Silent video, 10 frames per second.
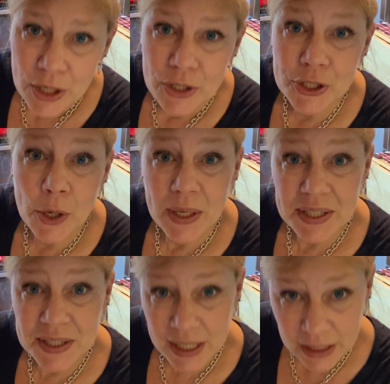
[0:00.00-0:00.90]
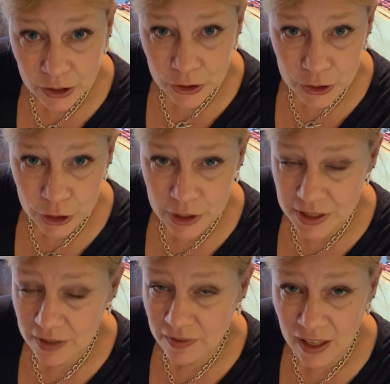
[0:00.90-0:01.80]
So a second
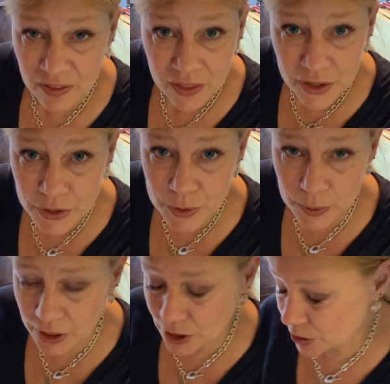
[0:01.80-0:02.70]
alternative, and this works